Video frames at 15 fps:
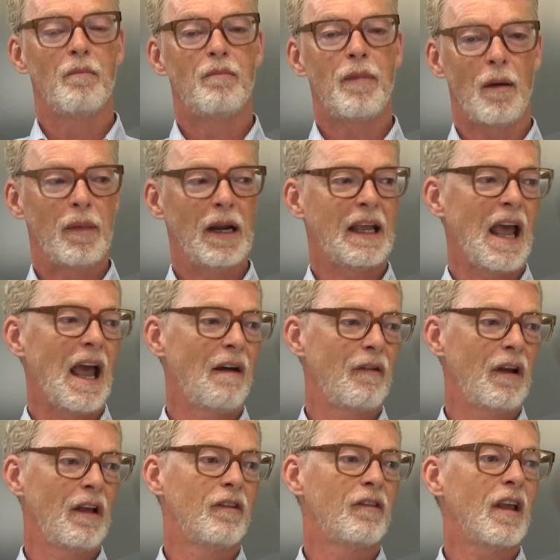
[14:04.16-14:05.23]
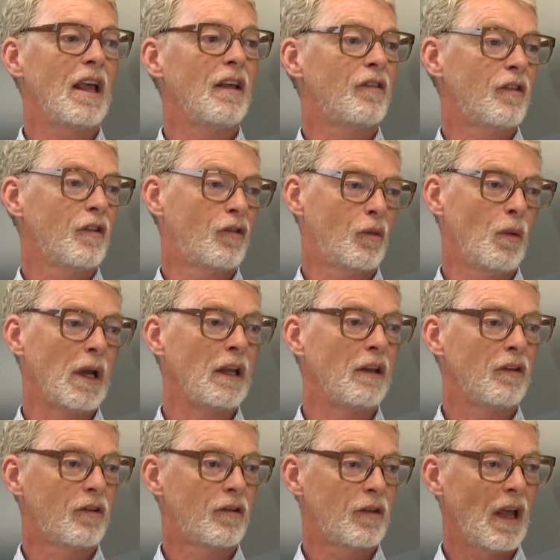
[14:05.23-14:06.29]
public areas, it's the
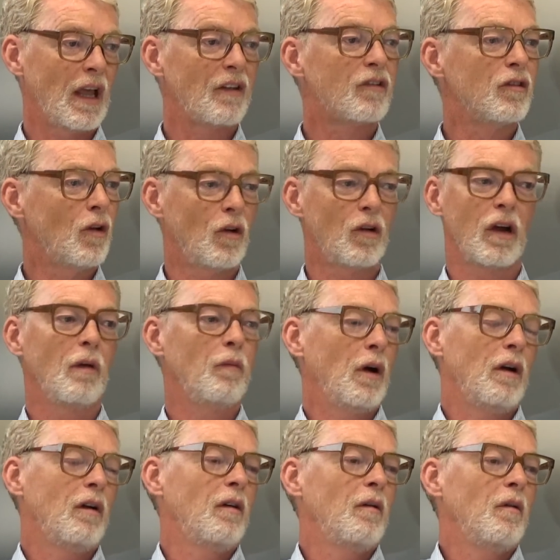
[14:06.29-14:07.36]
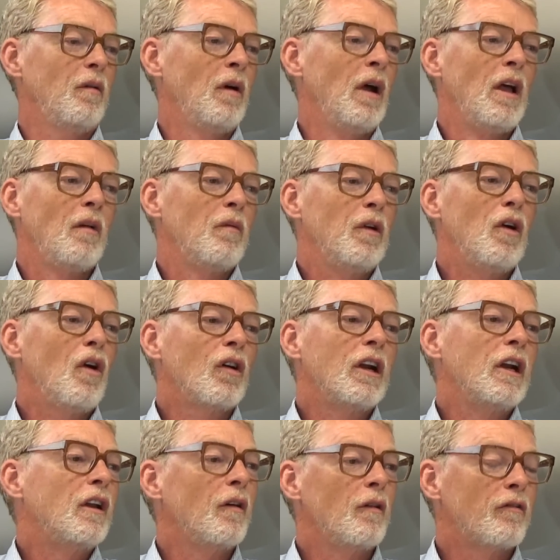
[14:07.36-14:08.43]
suites. It's not, we're not going
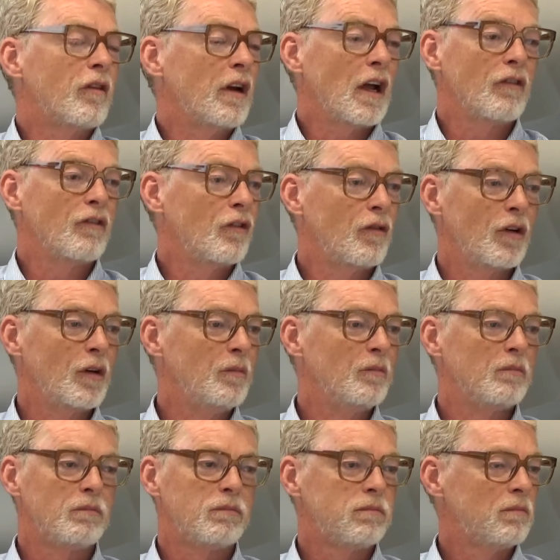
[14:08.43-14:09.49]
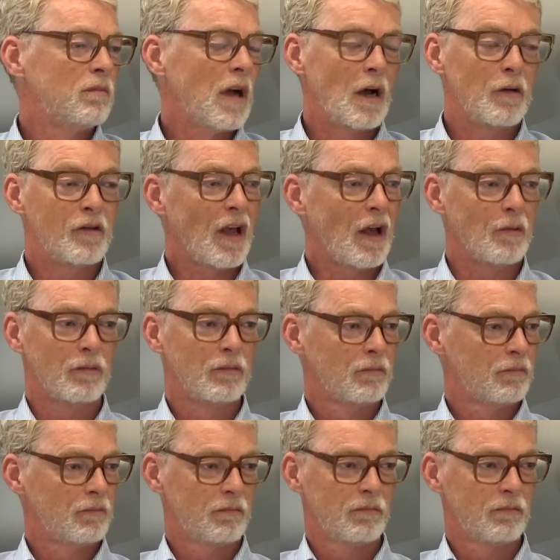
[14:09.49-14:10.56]
to do a 300-room hotel.
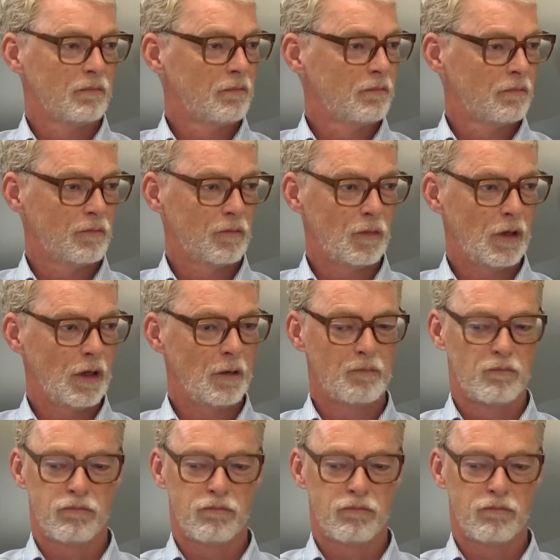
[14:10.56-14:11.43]
We're